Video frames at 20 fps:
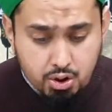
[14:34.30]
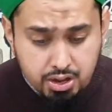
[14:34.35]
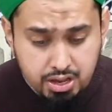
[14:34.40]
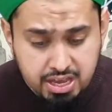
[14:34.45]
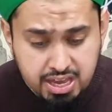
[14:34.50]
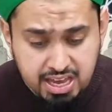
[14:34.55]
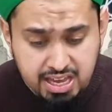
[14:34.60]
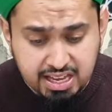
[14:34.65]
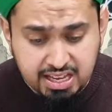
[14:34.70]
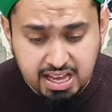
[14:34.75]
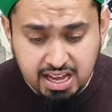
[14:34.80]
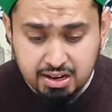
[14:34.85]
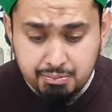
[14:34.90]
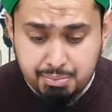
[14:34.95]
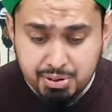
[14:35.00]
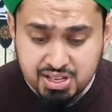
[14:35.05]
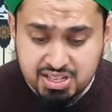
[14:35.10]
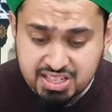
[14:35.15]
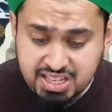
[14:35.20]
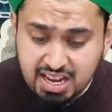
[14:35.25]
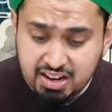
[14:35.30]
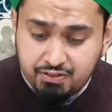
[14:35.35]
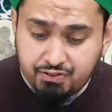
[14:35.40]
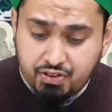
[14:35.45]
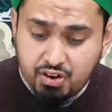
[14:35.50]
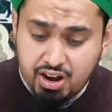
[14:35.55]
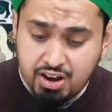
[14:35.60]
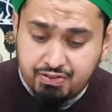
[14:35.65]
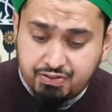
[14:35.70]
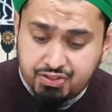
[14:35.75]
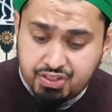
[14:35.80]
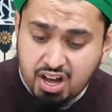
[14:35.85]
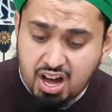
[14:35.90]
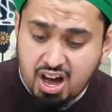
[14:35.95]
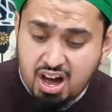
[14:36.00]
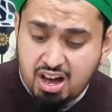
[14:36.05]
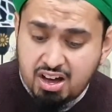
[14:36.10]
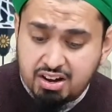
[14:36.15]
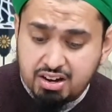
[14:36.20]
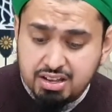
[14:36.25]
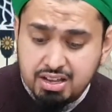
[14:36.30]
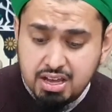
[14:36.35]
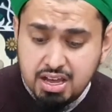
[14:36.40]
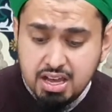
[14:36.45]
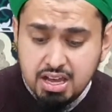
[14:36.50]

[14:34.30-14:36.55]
he can present for iftar.